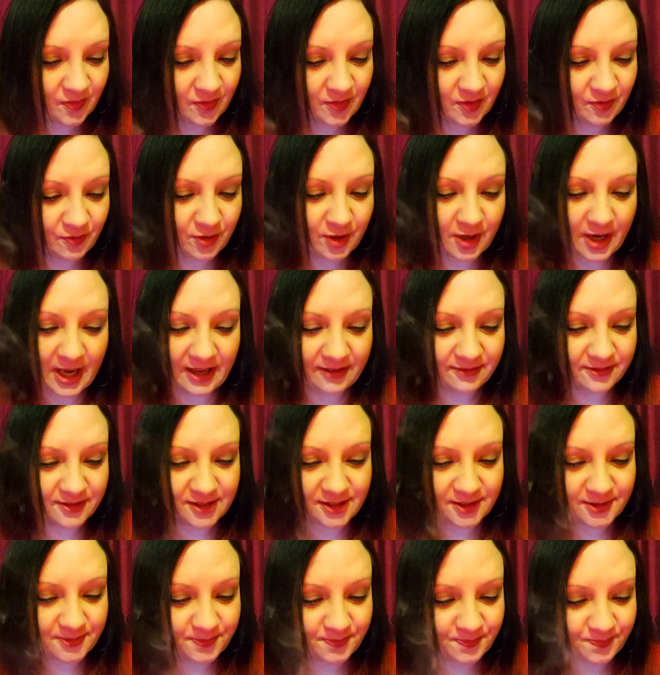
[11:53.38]

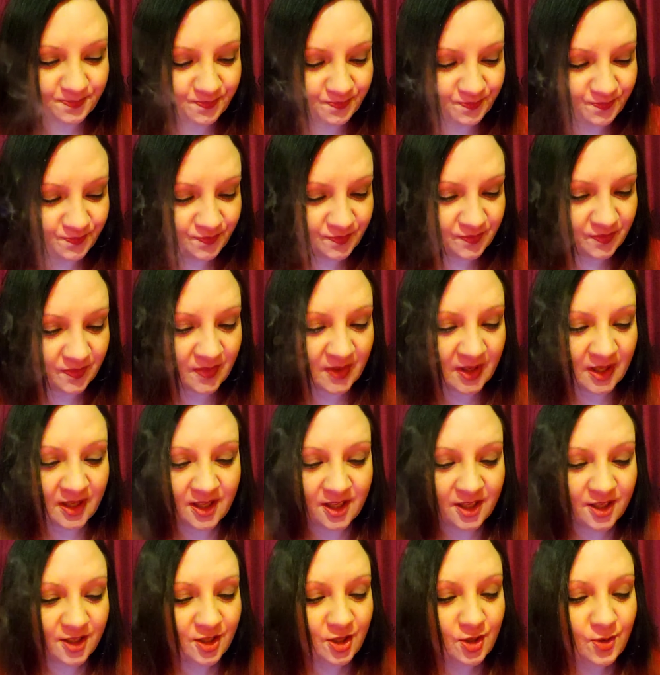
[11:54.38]
Forever.
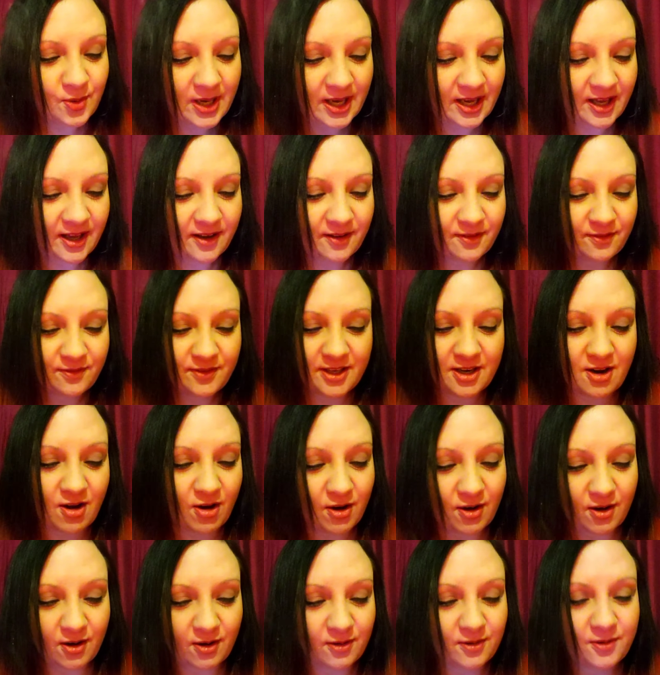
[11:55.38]
You have it
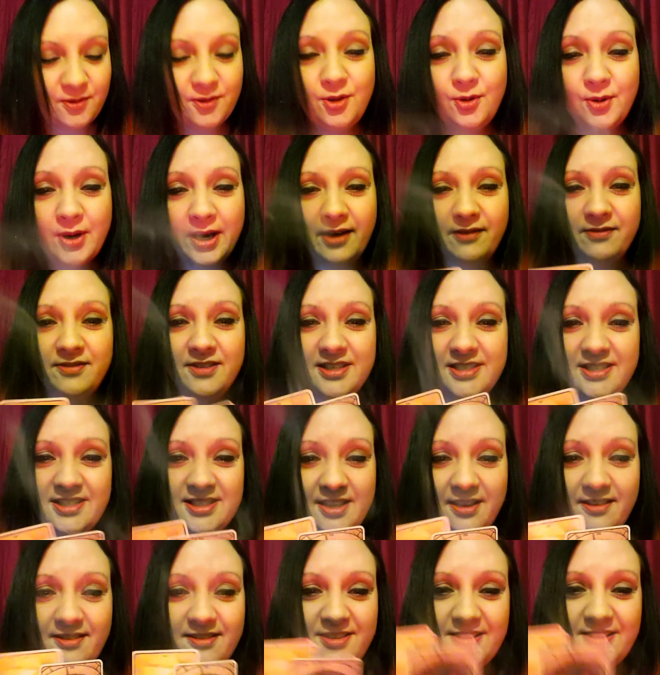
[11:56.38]
all. You have the
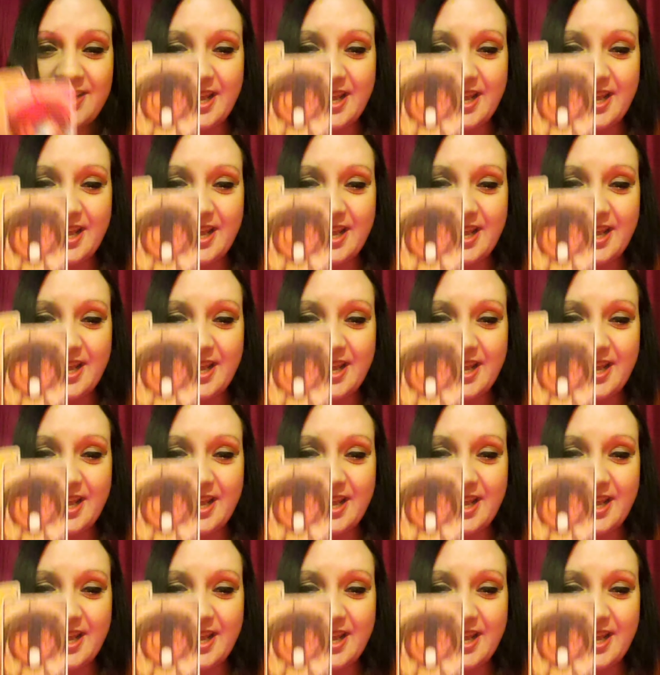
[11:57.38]
Sun